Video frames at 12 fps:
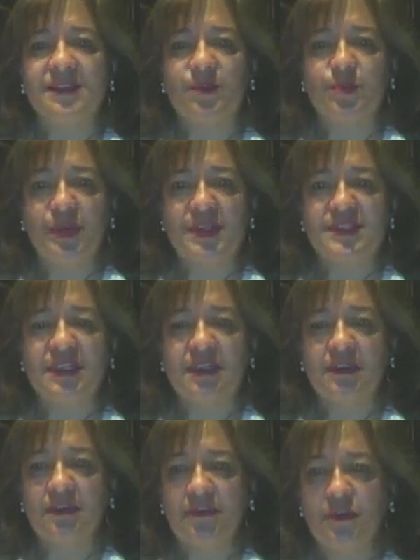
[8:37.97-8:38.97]
the present,
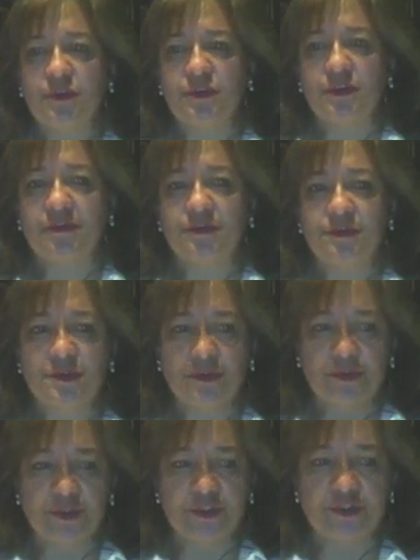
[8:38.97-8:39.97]
and the future of
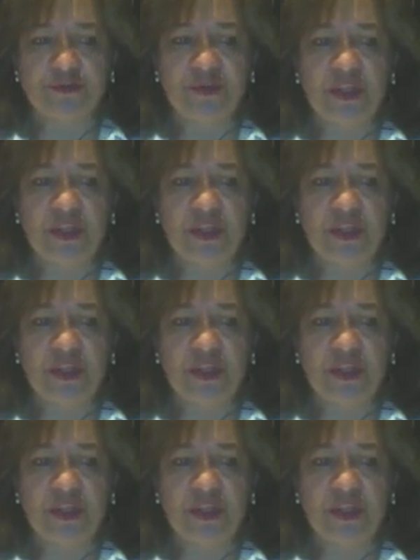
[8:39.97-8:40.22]
research,